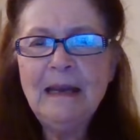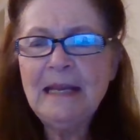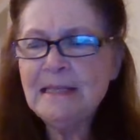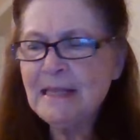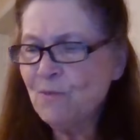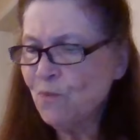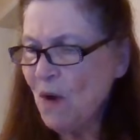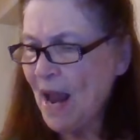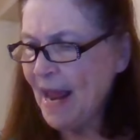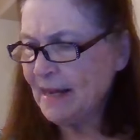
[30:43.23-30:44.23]
He's in
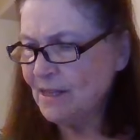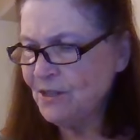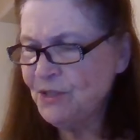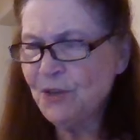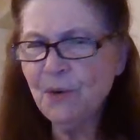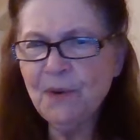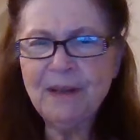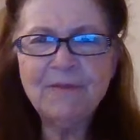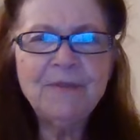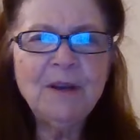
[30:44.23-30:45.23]
ragged,
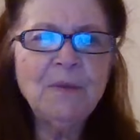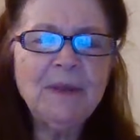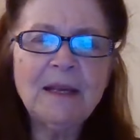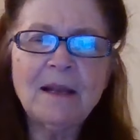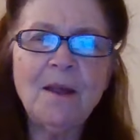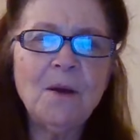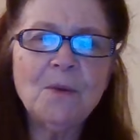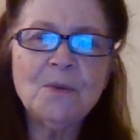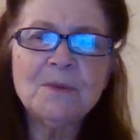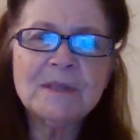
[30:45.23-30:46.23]
dirty, filthy
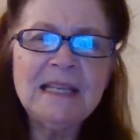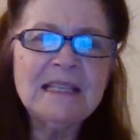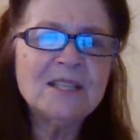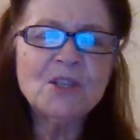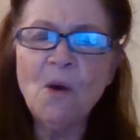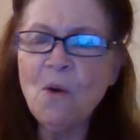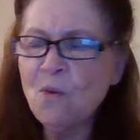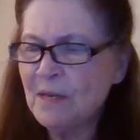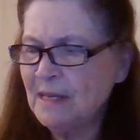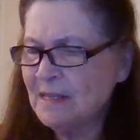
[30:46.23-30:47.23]
clothes. He
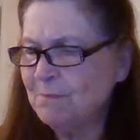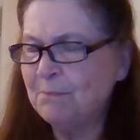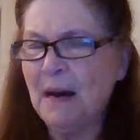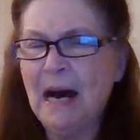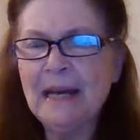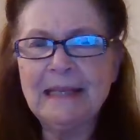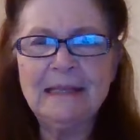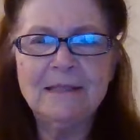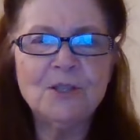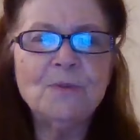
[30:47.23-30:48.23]
sold his body
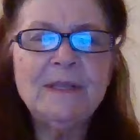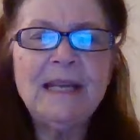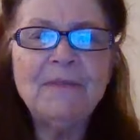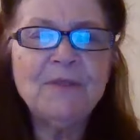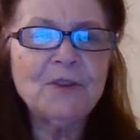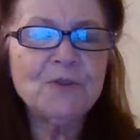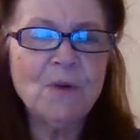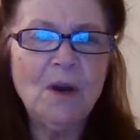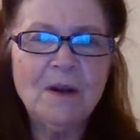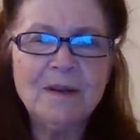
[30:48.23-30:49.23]
to get the
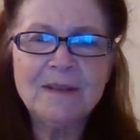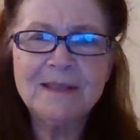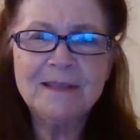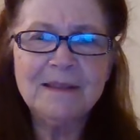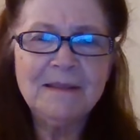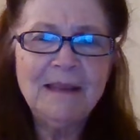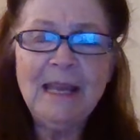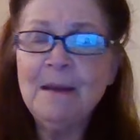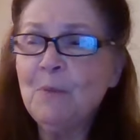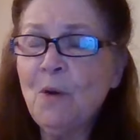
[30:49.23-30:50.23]
drugs
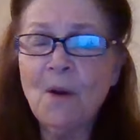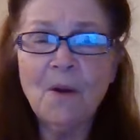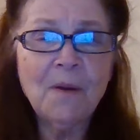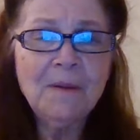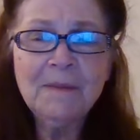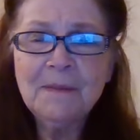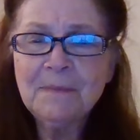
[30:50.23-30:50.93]
him or her.